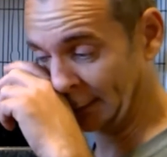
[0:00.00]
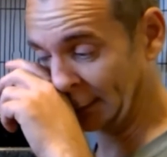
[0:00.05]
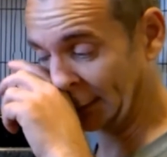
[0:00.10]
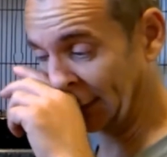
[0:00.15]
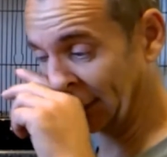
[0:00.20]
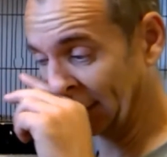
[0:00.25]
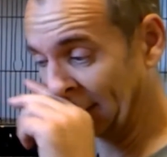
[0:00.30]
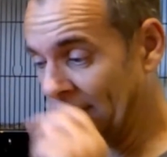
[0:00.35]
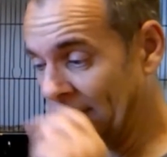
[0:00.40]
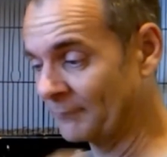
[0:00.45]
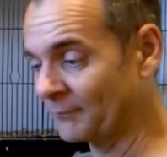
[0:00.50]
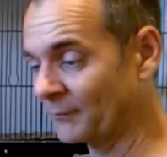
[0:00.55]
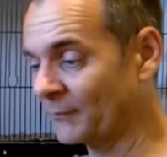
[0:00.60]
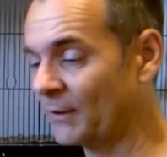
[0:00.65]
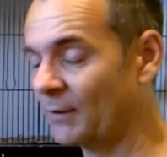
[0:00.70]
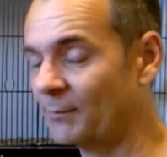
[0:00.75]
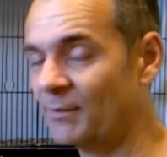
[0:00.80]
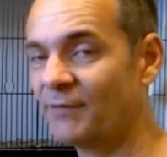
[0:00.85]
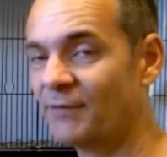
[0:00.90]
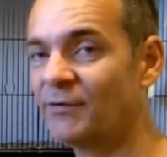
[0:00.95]
So,
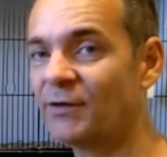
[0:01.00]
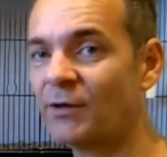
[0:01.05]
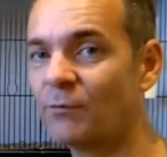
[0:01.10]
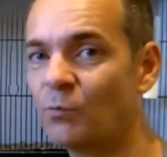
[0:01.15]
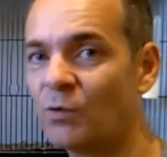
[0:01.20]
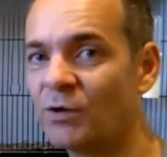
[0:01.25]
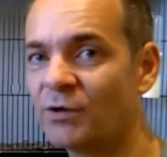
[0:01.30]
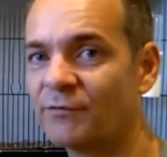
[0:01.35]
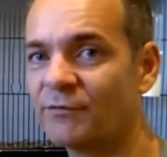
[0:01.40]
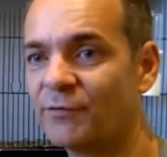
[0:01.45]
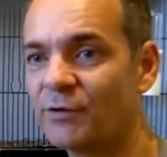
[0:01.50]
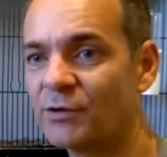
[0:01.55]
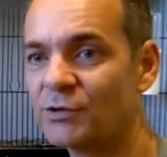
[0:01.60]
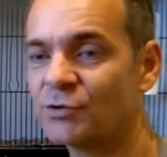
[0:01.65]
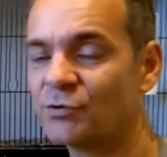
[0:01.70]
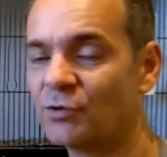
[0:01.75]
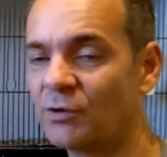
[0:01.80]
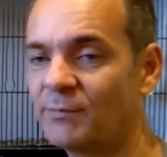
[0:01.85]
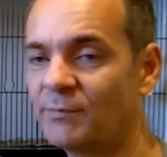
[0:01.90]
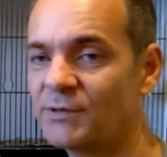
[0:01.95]
I mean, if it don't work the
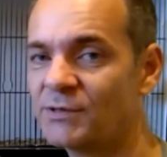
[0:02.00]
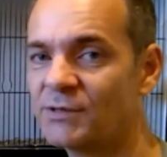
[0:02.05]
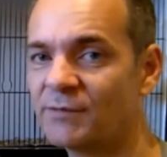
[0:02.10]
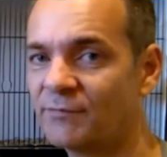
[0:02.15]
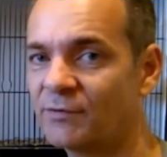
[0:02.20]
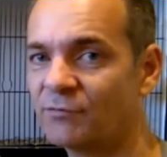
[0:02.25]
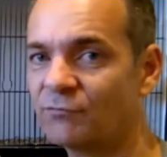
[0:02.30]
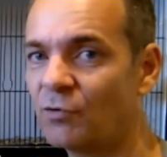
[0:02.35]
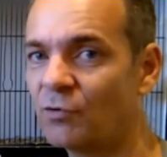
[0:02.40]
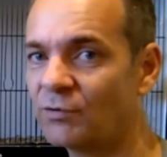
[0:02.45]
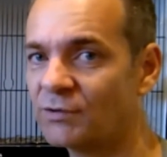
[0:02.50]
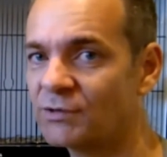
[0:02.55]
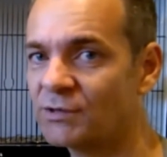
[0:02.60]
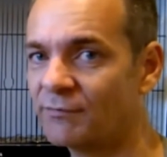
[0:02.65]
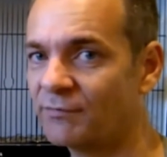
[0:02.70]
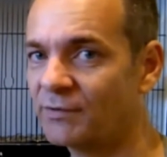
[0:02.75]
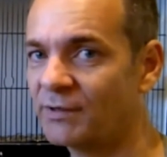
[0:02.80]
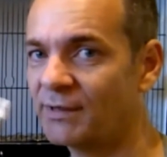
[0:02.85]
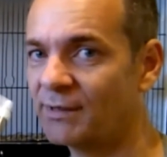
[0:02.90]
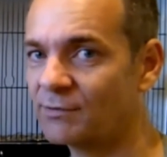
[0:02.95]
first time, there's something wrong,
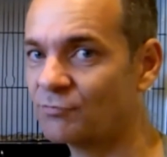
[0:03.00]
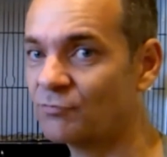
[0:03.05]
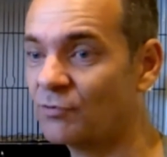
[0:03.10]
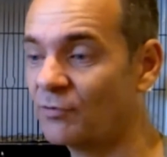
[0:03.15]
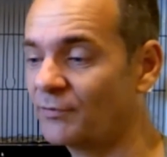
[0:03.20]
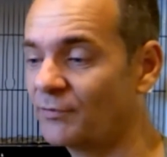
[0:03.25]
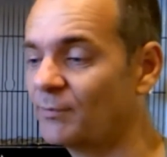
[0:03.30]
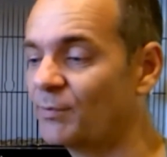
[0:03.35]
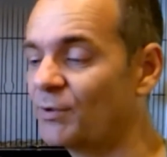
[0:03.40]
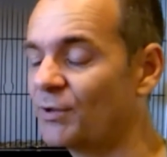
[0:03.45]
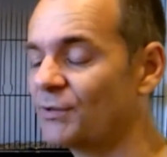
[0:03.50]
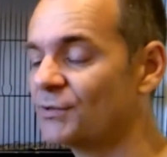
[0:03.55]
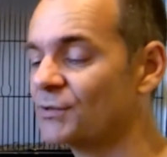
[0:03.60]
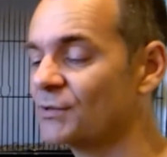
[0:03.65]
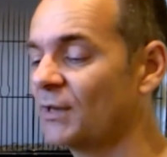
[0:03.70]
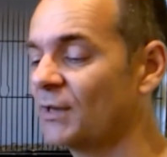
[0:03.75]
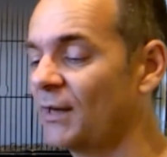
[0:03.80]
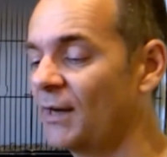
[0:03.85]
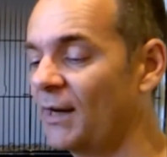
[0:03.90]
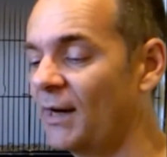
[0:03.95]
something else wrong with your
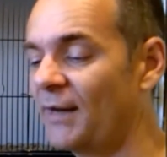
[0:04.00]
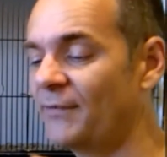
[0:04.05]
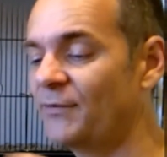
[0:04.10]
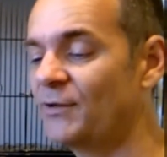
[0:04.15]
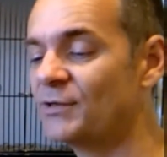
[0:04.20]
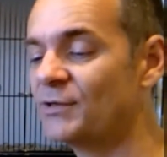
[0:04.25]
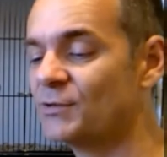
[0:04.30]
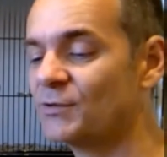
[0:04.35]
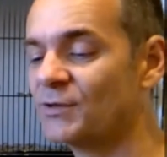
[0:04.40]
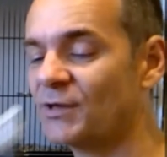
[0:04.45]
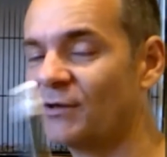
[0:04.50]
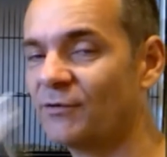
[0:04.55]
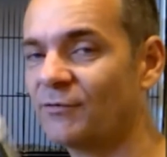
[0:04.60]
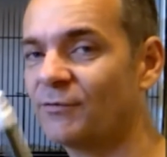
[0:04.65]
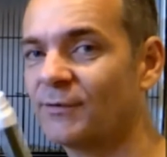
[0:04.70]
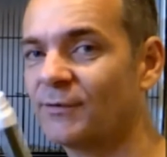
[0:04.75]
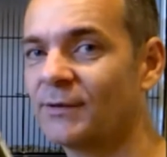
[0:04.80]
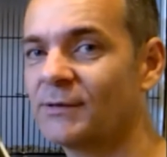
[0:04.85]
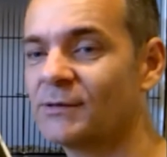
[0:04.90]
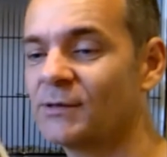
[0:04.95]
birds. And this stuff
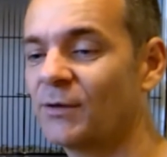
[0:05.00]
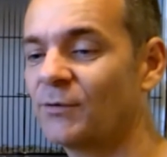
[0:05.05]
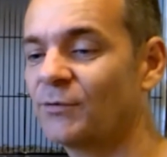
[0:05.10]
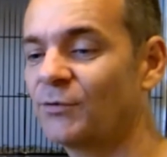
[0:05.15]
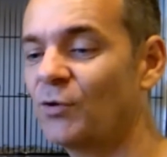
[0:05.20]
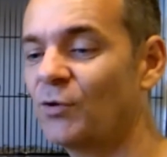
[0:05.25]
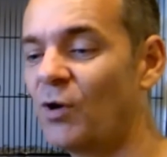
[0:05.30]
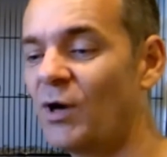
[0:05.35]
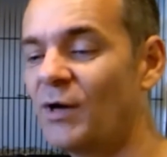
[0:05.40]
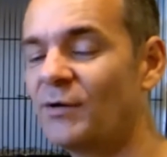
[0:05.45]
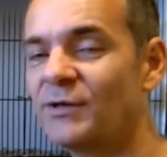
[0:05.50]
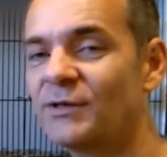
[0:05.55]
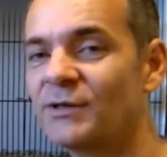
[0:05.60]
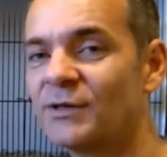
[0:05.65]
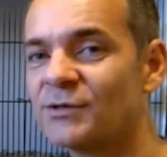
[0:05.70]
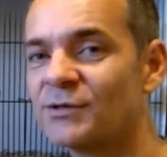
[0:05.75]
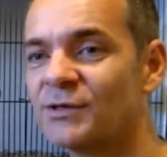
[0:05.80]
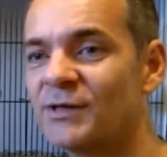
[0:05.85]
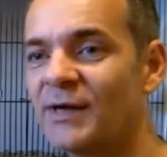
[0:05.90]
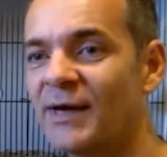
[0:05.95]
not only
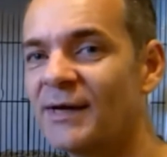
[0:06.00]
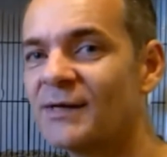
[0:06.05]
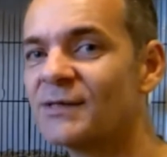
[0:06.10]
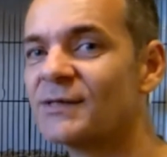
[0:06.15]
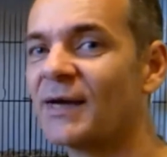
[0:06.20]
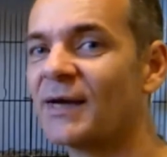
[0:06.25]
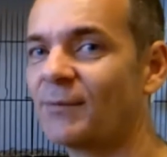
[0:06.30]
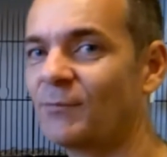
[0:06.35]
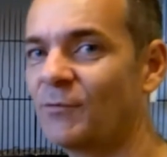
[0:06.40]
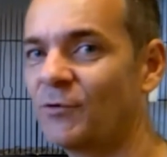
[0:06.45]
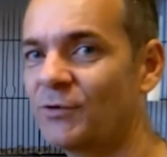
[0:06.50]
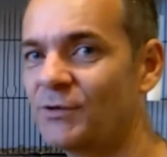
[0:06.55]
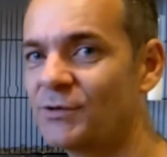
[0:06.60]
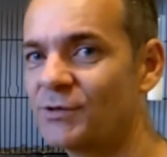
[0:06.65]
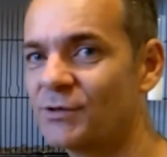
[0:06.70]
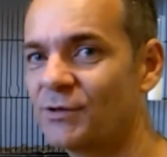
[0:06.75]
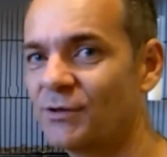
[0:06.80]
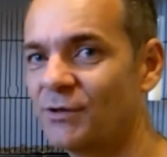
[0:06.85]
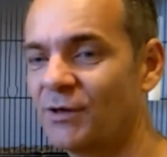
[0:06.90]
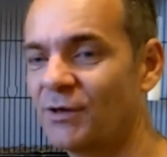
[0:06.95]
does the air sac
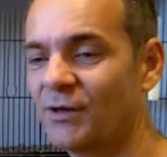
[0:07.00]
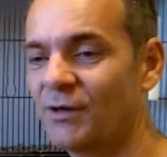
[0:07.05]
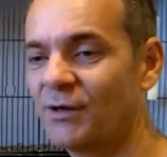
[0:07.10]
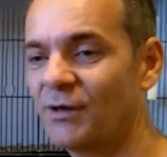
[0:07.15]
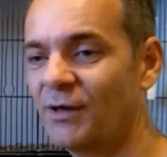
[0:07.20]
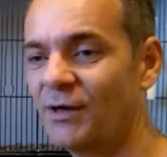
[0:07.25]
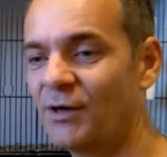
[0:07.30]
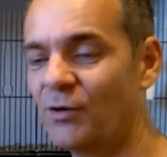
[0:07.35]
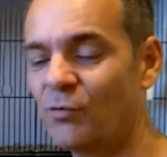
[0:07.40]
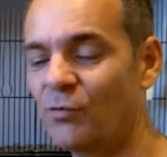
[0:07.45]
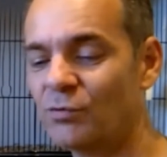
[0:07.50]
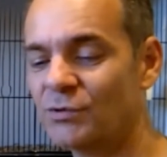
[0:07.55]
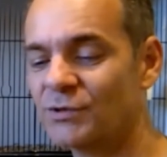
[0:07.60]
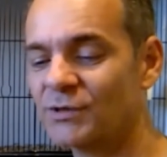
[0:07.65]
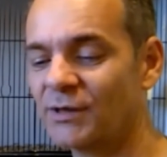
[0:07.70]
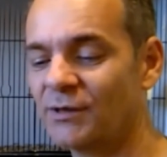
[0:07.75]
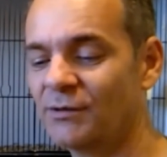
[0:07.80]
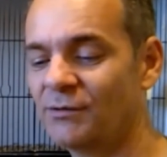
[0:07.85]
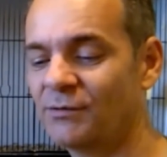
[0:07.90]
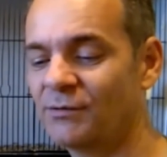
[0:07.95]
mites,
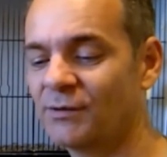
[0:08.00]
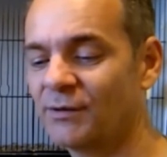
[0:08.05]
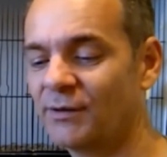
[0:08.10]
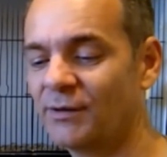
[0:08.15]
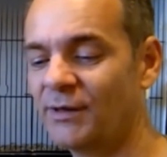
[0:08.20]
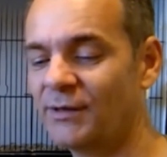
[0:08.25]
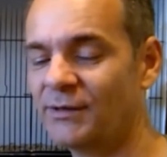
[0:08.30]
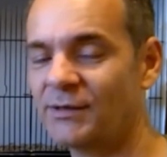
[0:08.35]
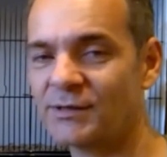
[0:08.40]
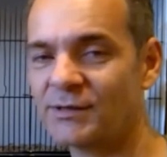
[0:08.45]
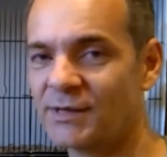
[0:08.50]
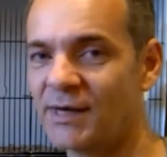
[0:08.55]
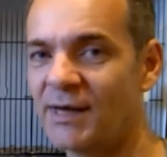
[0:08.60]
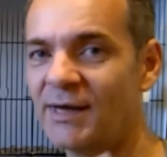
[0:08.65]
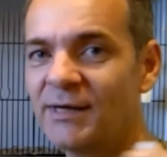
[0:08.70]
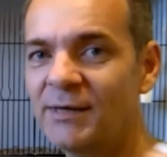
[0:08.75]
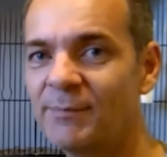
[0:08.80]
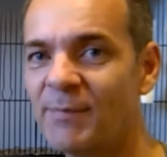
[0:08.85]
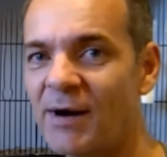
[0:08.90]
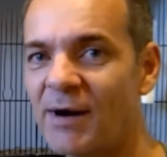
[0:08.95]
it does
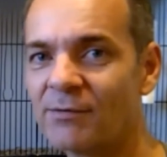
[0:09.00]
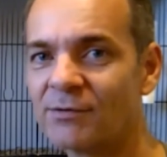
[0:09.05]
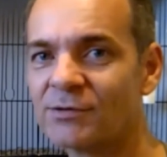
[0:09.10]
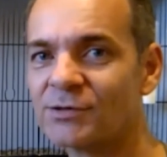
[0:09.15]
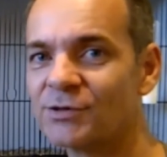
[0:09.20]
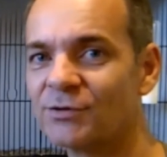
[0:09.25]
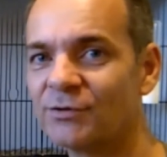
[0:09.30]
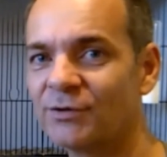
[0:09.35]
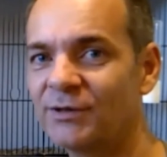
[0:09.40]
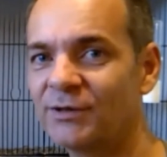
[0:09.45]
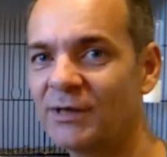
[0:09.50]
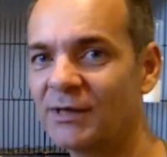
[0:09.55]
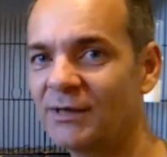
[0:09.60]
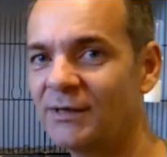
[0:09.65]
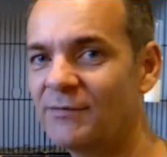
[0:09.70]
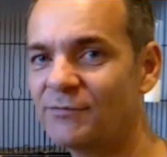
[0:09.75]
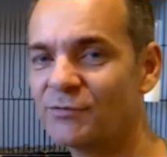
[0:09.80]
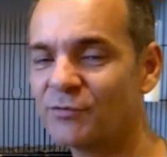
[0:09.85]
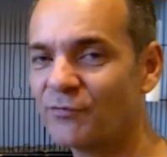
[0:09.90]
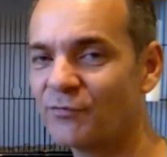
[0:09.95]
any parasite
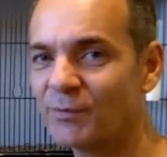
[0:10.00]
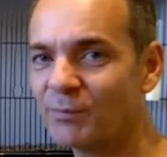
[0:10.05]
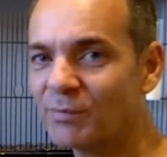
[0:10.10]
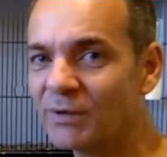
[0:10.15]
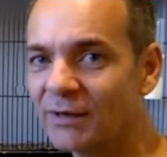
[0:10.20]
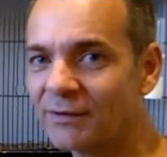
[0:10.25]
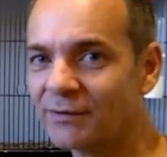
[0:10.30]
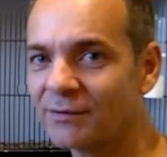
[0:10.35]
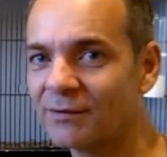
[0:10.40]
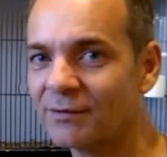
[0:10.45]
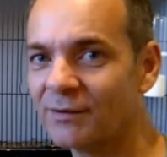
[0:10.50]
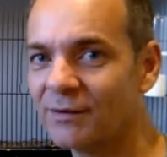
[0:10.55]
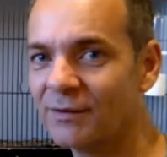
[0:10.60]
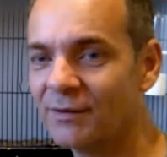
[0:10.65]
that lives off the blood.